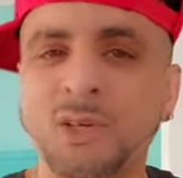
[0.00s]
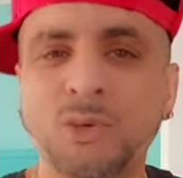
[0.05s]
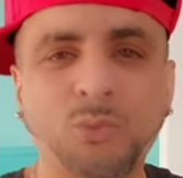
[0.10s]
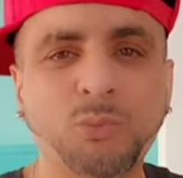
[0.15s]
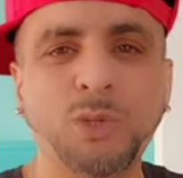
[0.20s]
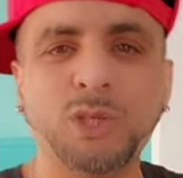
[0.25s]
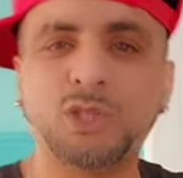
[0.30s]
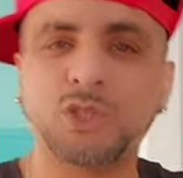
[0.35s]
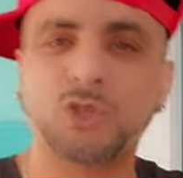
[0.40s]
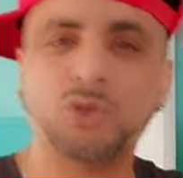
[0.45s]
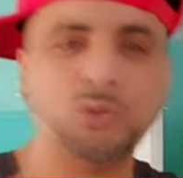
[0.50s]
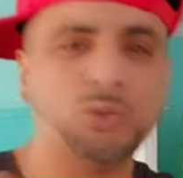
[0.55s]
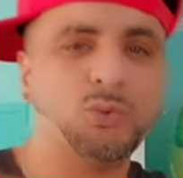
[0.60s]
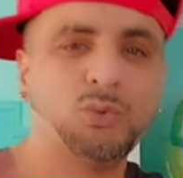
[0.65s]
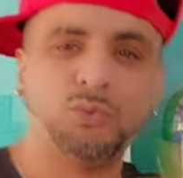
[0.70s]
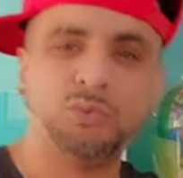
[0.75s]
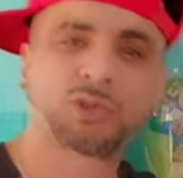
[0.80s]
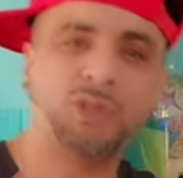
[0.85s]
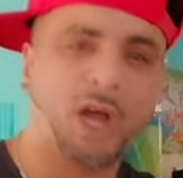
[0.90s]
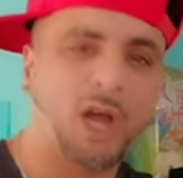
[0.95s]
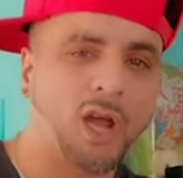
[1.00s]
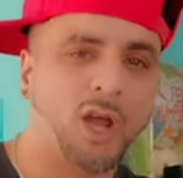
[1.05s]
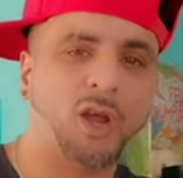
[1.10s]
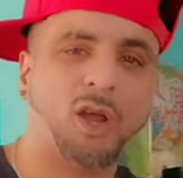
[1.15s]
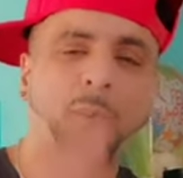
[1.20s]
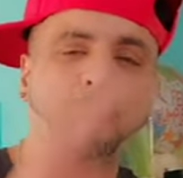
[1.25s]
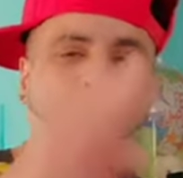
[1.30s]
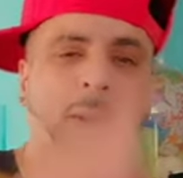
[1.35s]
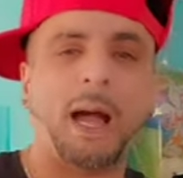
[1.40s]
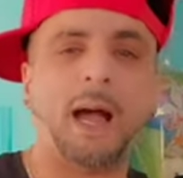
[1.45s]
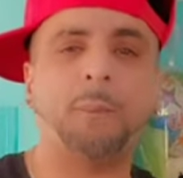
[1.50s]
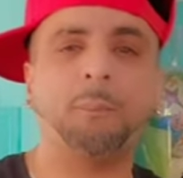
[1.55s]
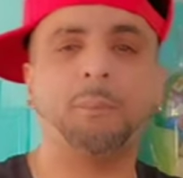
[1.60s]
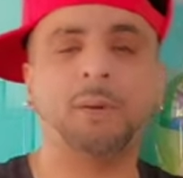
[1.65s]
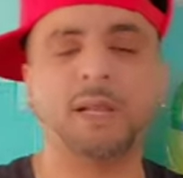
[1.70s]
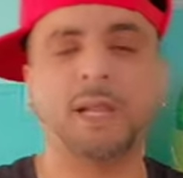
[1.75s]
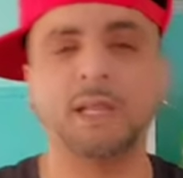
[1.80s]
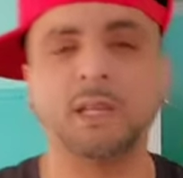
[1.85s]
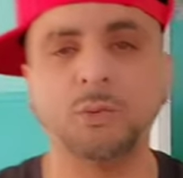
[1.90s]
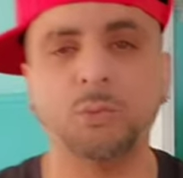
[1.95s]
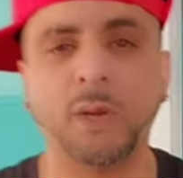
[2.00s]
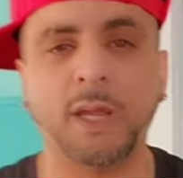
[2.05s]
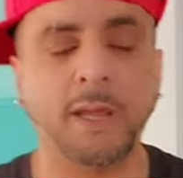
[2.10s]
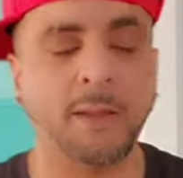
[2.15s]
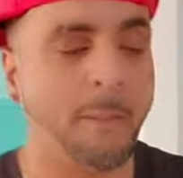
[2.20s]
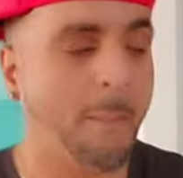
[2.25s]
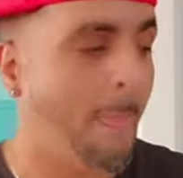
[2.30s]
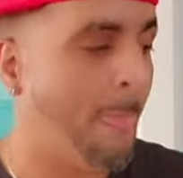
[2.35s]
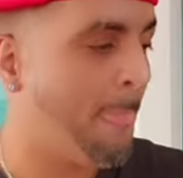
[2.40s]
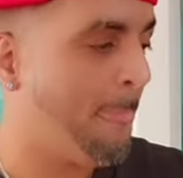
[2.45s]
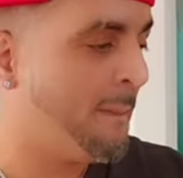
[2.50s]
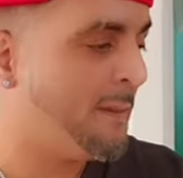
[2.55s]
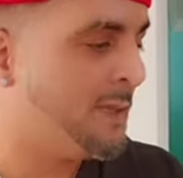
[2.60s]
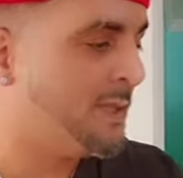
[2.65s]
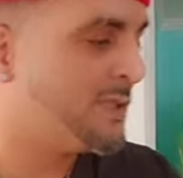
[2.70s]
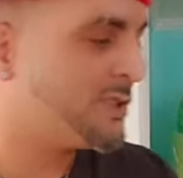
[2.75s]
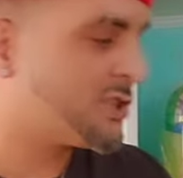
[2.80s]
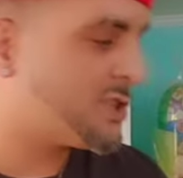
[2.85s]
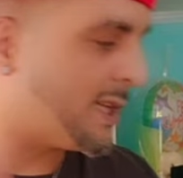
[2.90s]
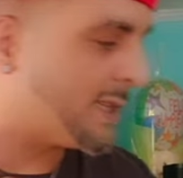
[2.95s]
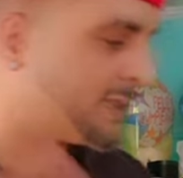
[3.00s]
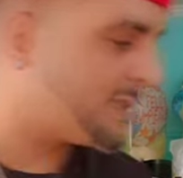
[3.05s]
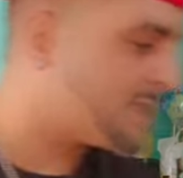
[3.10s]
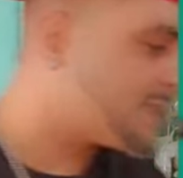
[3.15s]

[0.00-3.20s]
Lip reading: We too. You heard, pop? But anyway, check